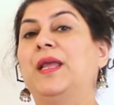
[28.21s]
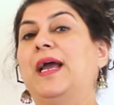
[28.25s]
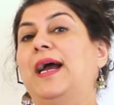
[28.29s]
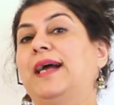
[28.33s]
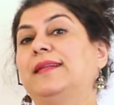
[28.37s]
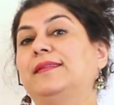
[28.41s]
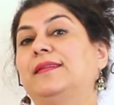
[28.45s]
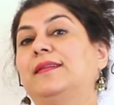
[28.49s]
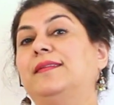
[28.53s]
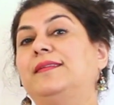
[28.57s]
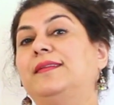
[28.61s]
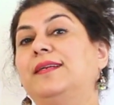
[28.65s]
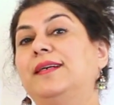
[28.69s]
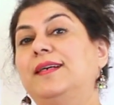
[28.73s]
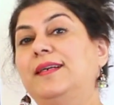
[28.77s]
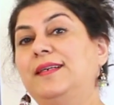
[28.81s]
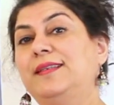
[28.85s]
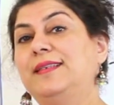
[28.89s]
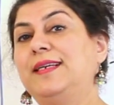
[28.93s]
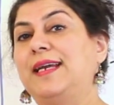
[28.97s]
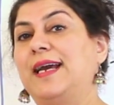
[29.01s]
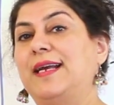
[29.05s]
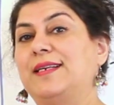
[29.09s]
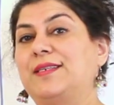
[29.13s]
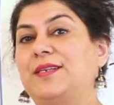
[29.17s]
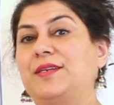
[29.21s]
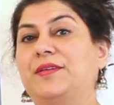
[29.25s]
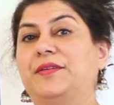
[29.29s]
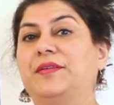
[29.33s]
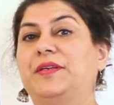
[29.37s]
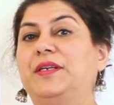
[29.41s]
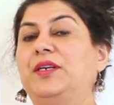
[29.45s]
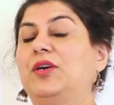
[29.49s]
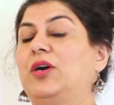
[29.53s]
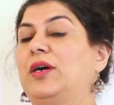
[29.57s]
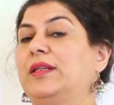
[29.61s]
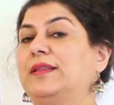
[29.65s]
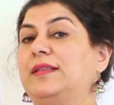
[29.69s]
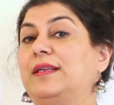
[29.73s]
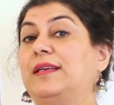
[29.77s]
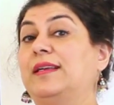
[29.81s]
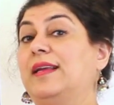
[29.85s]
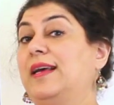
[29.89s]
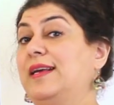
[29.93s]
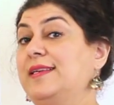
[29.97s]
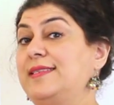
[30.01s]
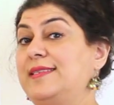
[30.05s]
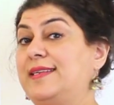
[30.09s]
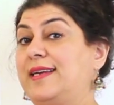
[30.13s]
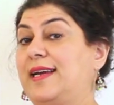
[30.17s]
And the third category and the
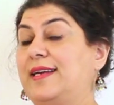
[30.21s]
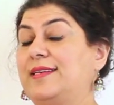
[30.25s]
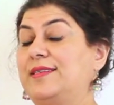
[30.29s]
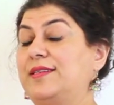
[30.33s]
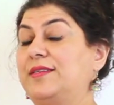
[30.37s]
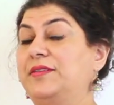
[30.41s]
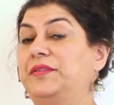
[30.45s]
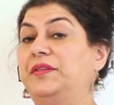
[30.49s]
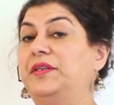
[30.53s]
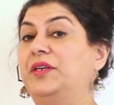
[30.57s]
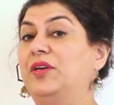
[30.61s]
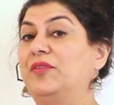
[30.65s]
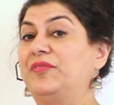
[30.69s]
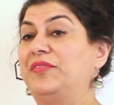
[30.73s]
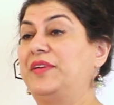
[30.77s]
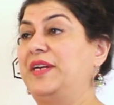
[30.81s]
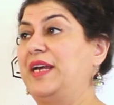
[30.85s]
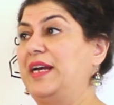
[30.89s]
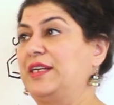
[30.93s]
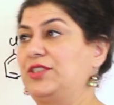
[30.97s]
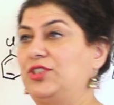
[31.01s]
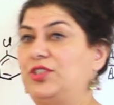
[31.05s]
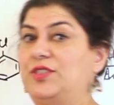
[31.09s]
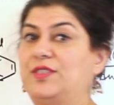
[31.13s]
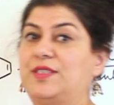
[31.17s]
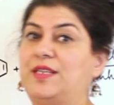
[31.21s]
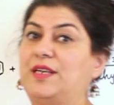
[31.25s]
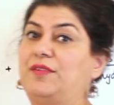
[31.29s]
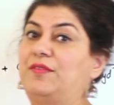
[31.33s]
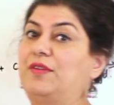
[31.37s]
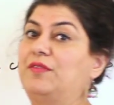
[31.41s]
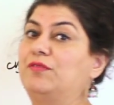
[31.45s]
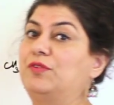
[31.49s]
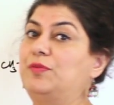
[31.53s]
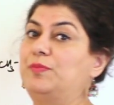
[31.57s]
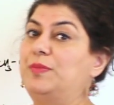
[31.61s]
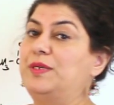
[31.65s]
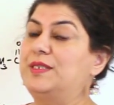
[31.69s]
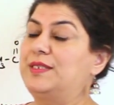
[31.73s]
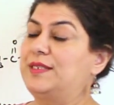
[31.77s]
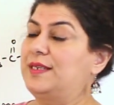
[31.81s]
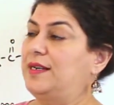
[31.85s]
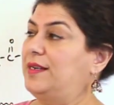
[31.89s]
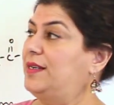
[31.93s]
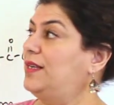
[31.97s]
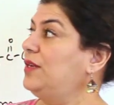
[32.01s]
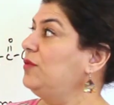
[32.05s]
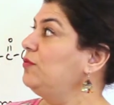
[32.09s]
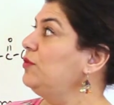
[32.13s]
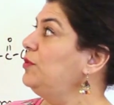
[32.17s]
last category of reactions that we would be
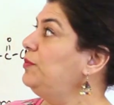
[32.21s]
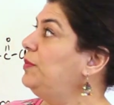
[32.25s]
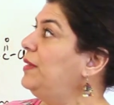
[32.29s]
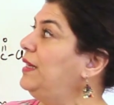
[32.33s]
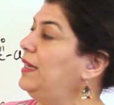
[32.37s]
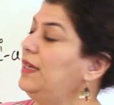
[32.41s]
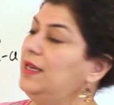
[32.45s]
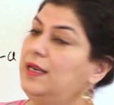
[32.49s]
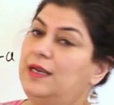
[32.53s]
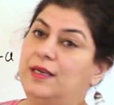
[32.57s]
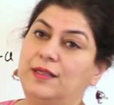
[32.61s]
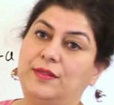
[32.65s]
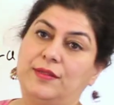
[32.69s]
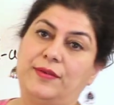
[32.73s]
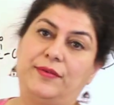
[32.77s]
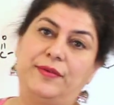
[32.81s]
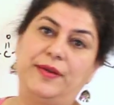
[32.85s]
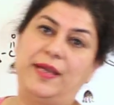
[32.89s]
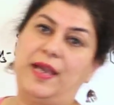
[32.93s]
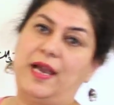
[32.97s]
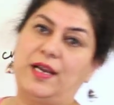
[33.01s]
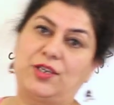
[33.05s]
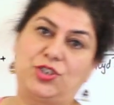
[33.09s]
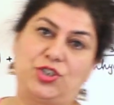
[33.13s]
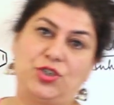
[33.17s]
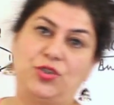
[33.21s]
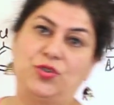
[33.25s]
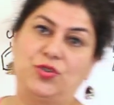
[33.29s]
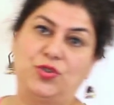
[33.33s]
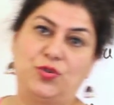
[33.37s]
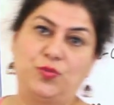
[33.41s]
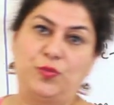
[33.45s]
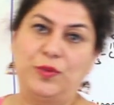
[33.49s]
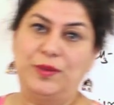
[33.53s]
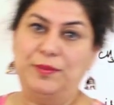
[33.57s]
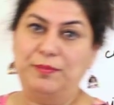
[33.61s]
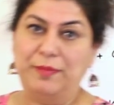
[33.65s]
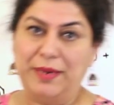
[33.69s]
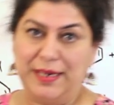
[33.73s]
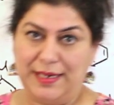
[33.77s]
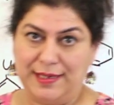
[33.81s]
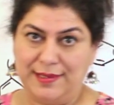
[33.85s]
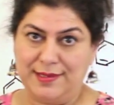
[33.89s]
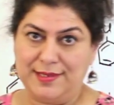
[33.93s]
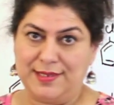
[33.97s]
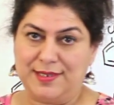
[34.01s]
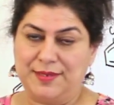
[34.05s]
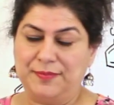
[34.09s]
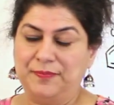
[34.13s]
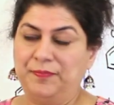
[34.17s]
studying would be the reactions with
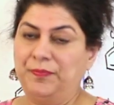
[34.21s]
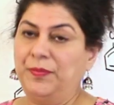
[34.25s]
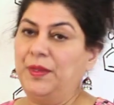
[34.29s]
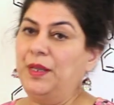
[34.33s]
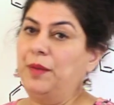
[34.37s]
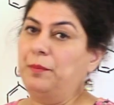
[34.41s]
metals.